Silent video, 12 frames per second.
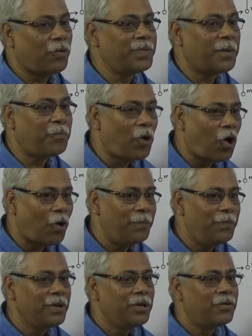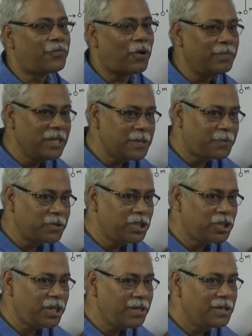of the bob from this
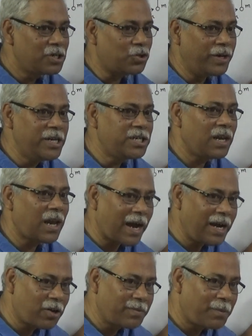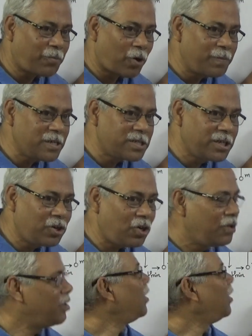position. So initial height of the bob is 0,